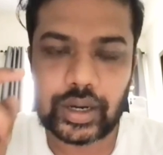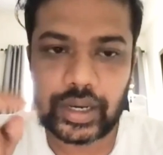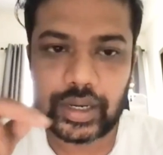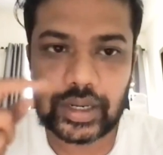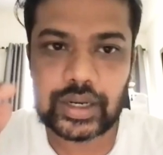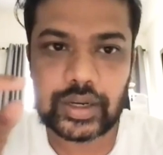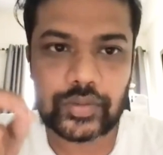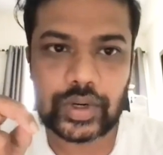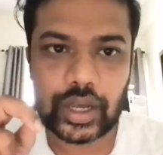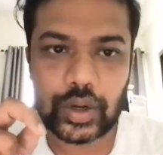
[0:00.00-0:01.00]
data
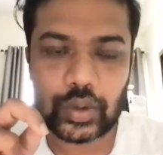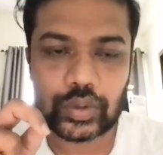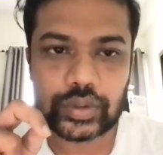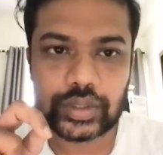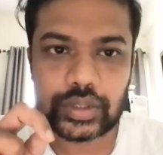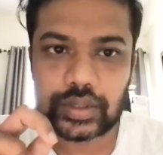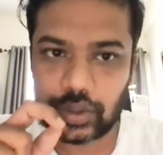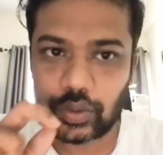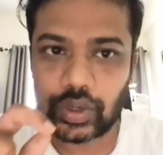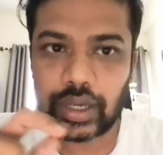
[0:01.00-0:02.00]
network and all those things,
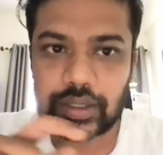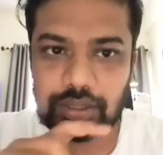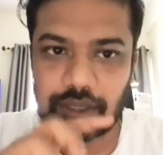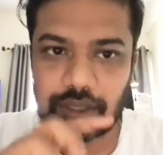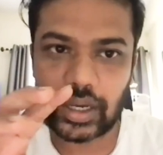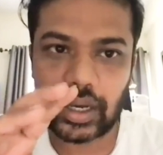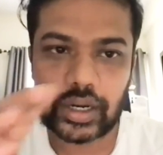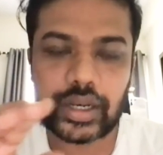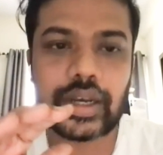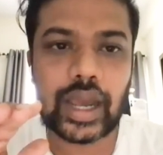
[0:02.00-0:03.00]
you guys
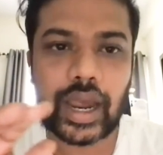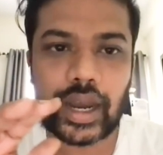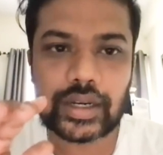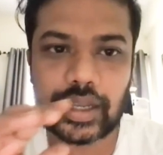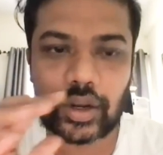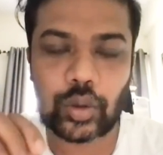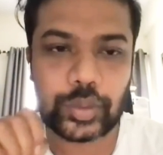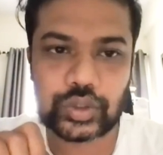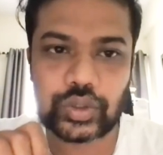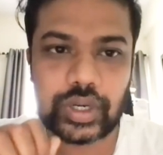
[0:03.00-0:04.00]
didn't had that
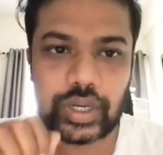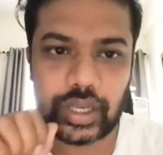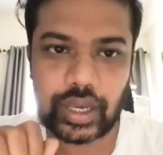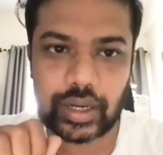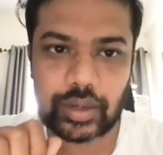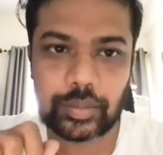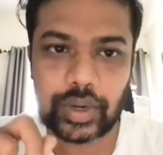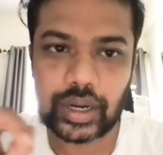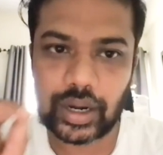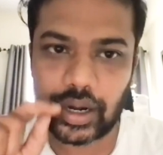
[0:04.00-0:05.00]
opportunity yet.
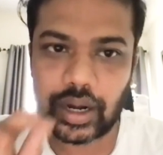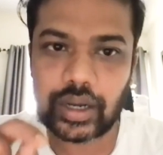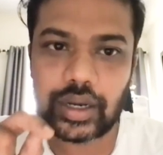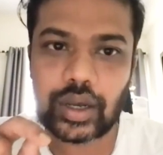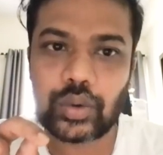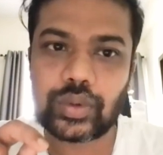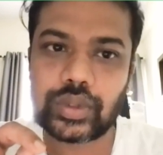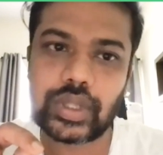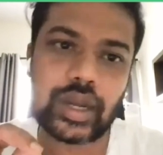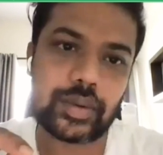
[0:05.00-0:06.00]
But right now
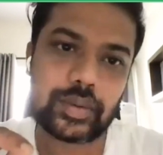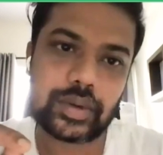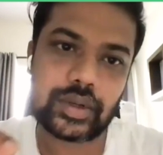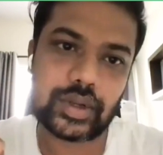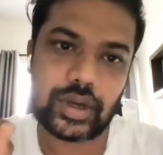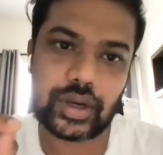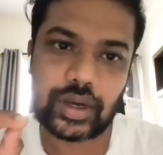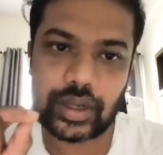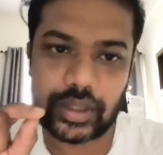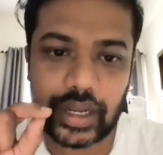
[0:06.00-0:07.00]
that
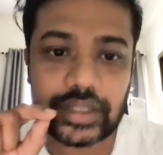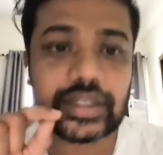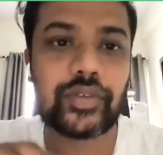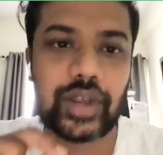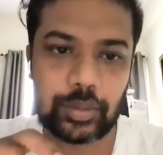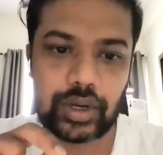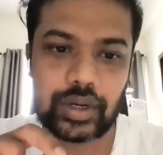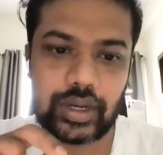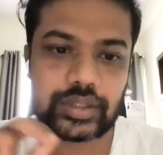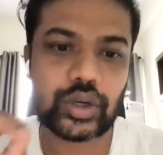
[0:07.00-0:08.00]
is available.
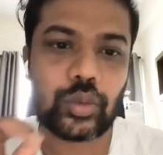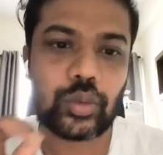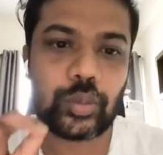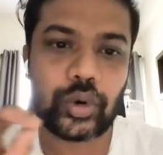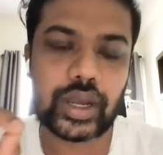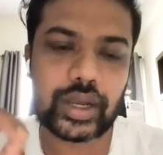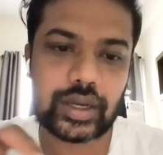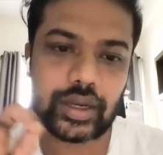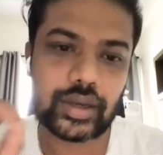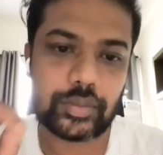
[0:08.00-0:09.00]
It's no more like
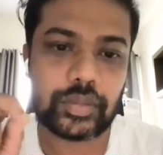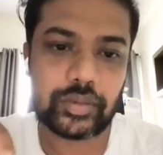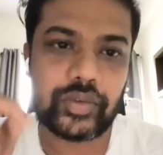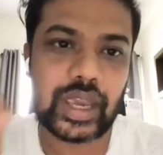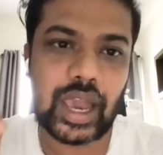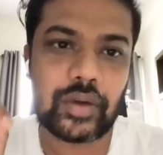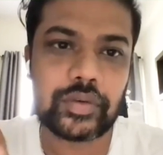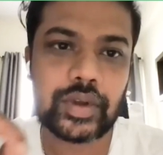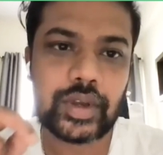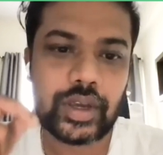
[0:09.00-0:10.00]
we
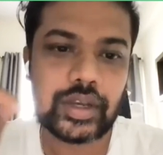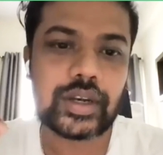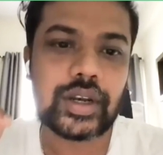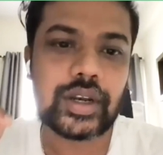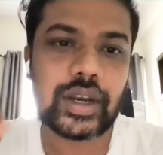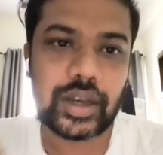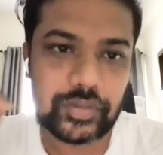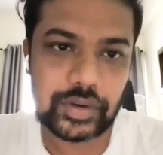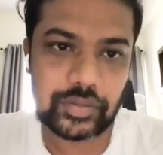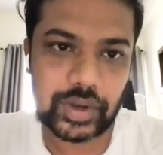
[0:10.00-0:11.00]
have internet
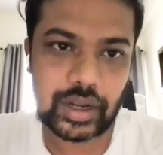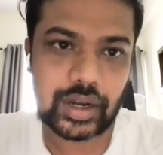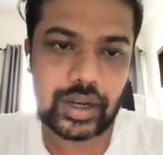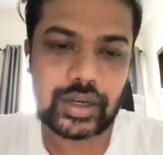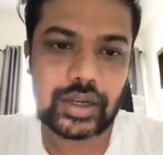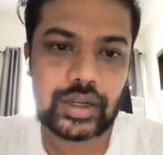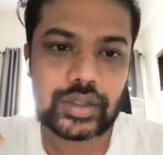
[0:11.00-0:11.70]
everywhere, right?